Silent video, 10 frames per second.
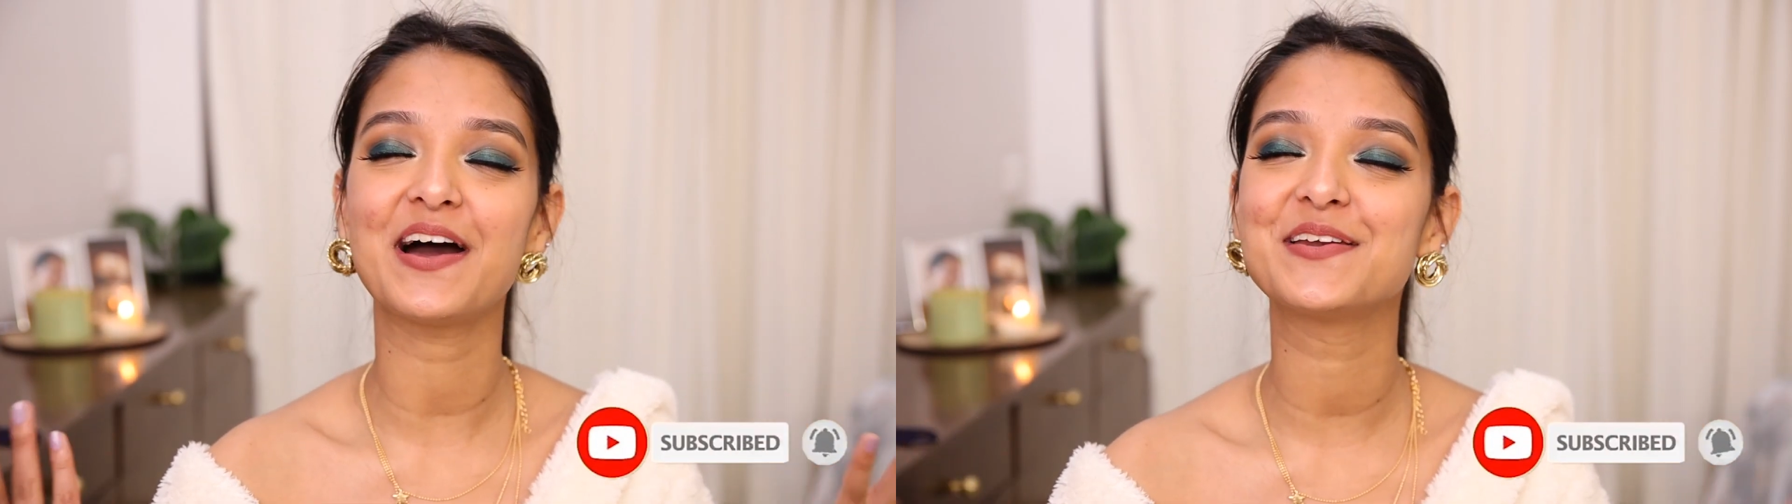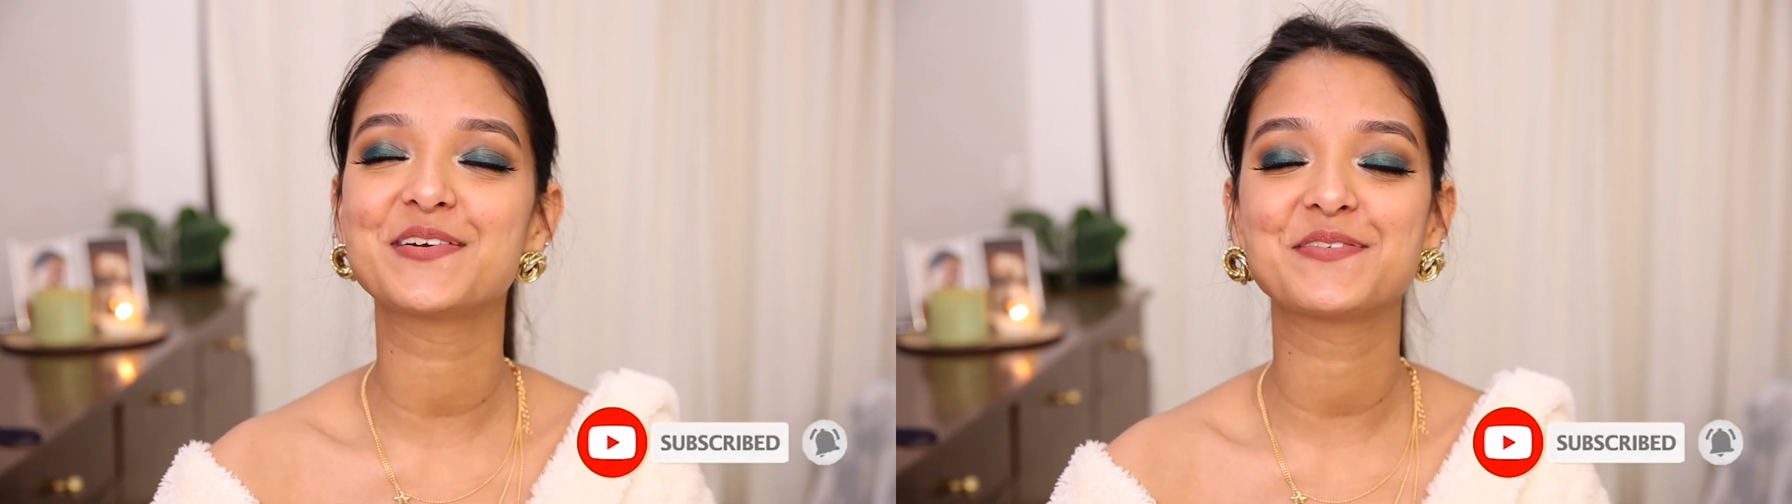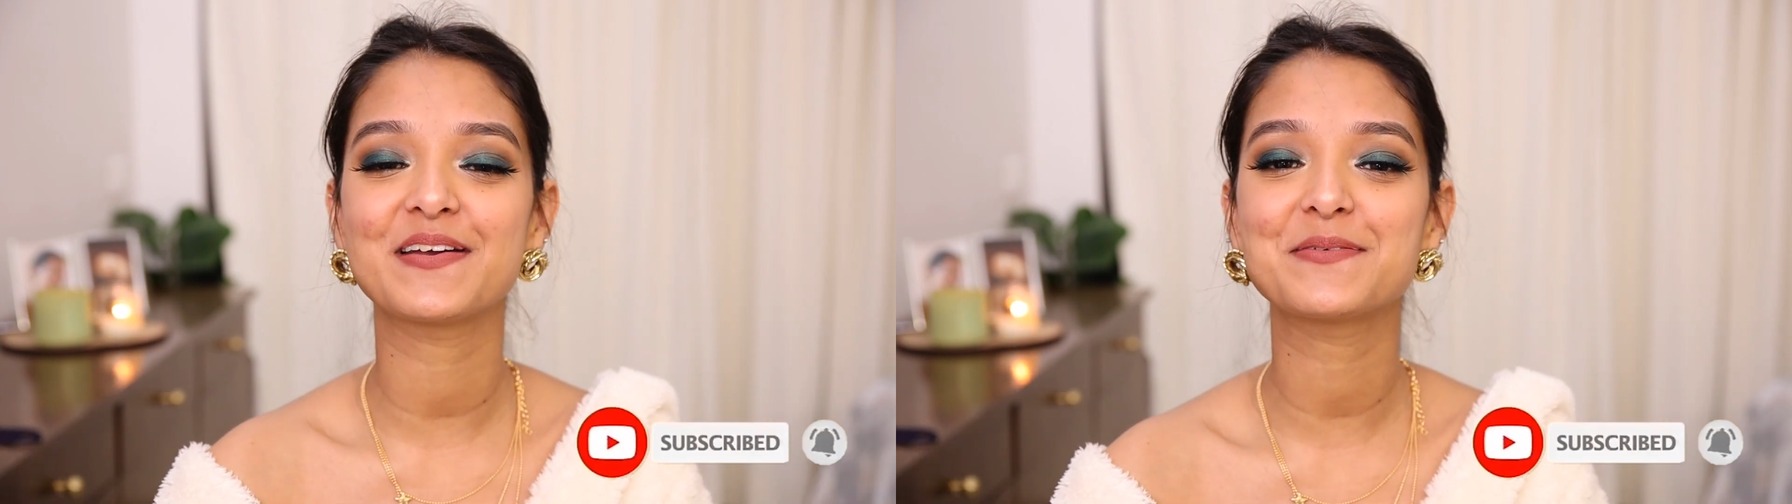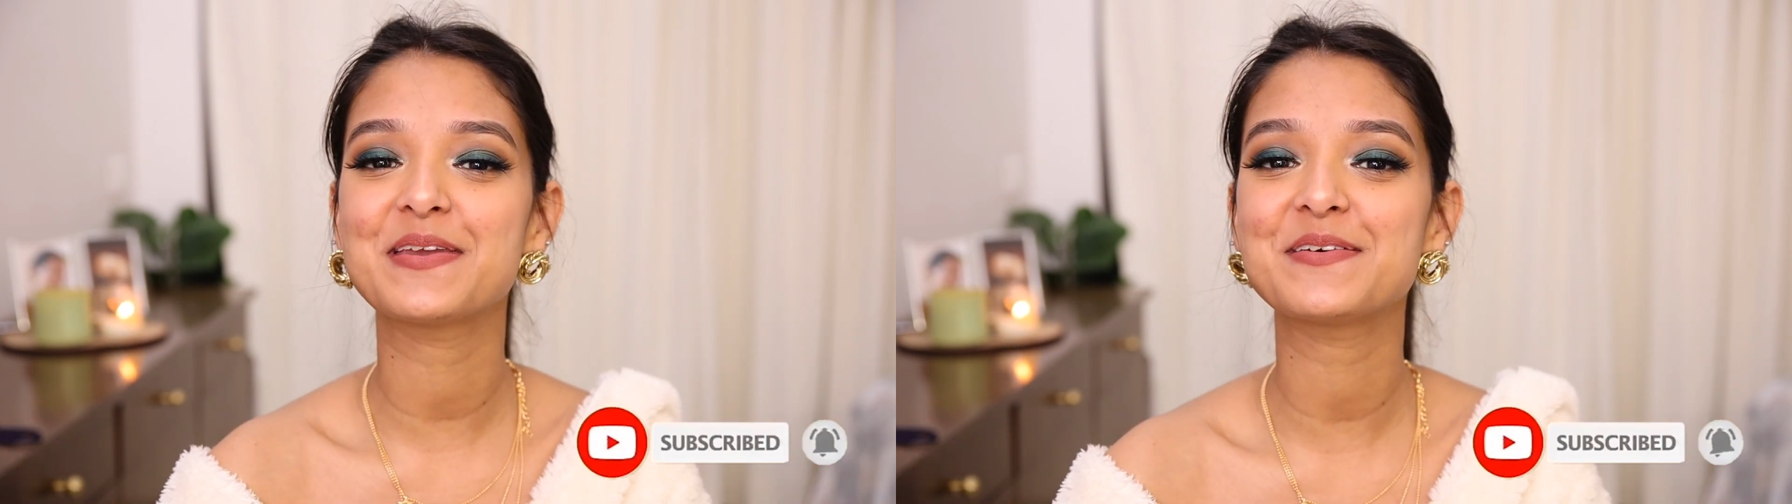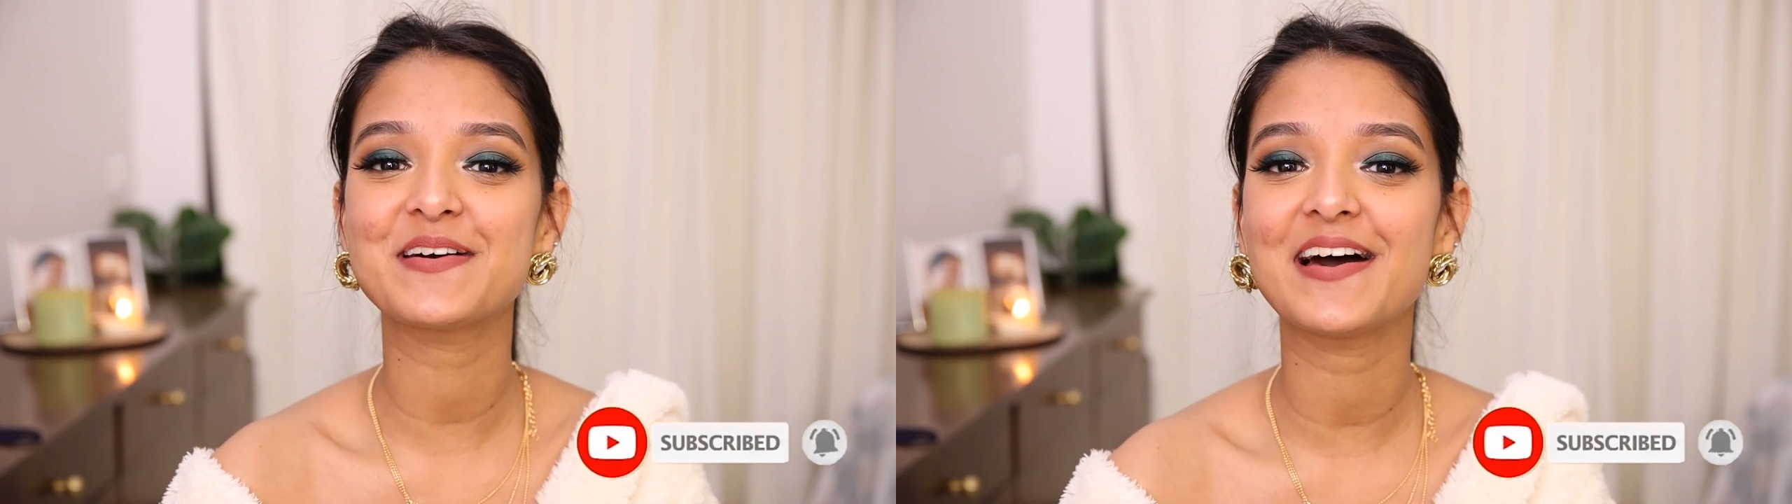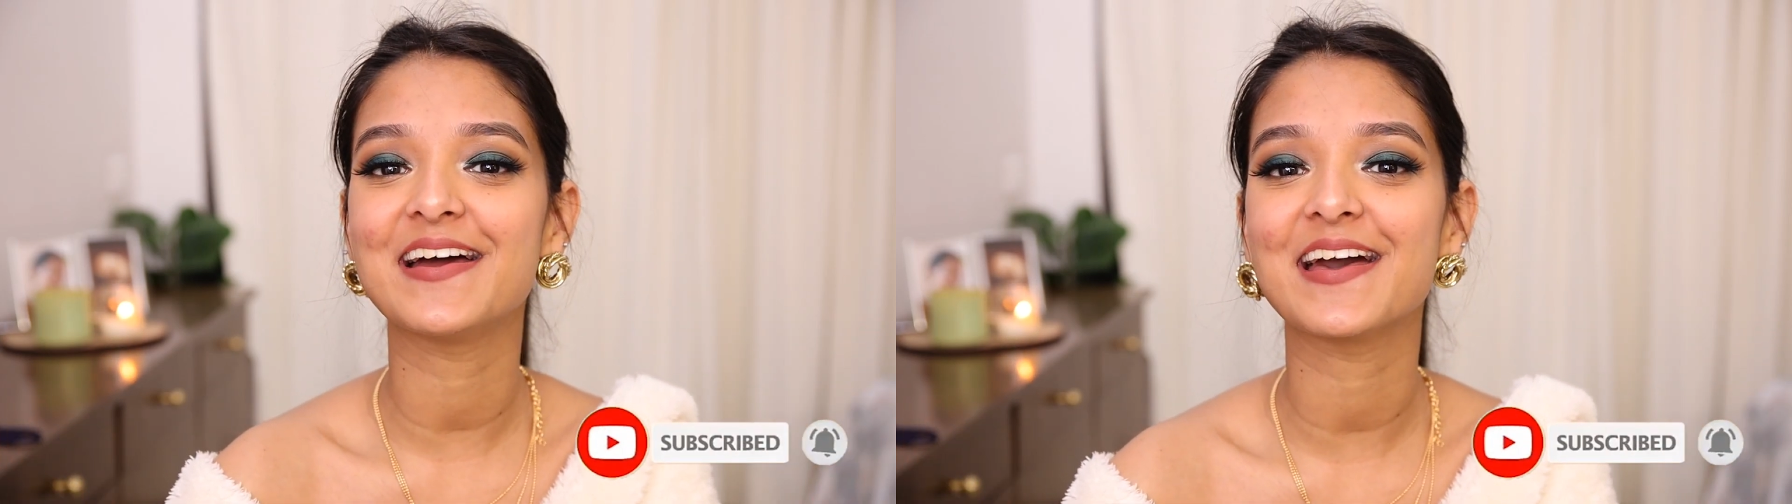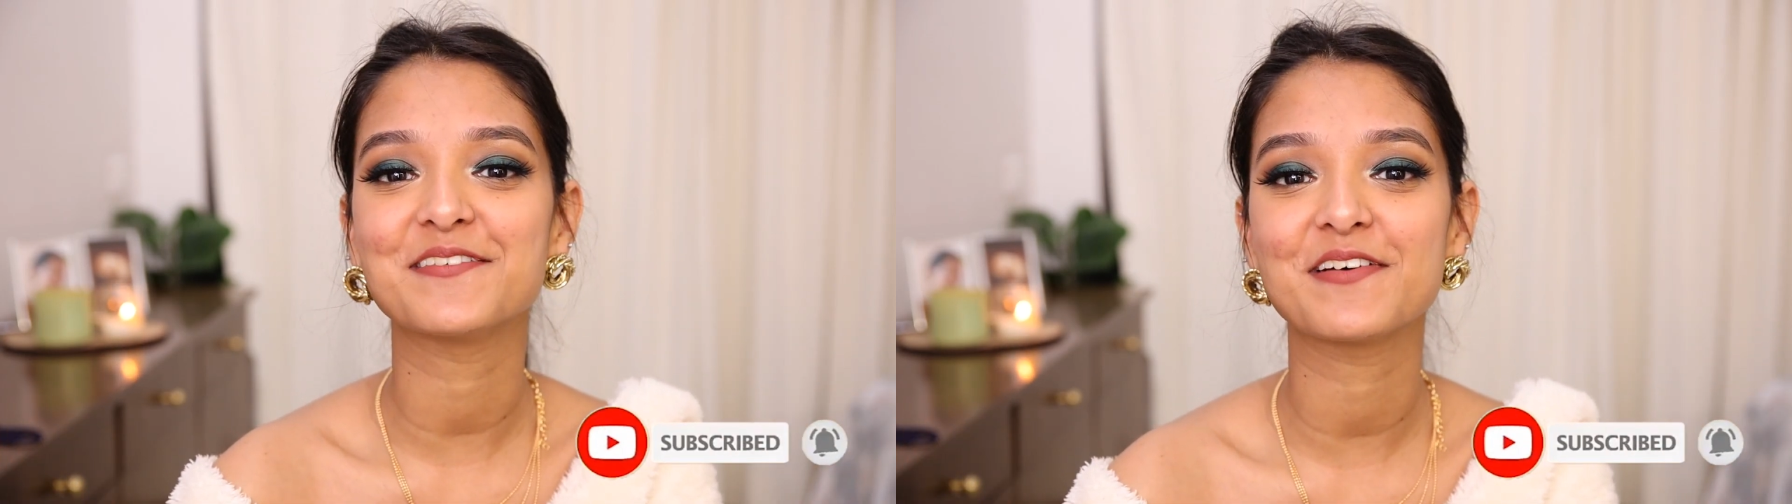are notified whenever I have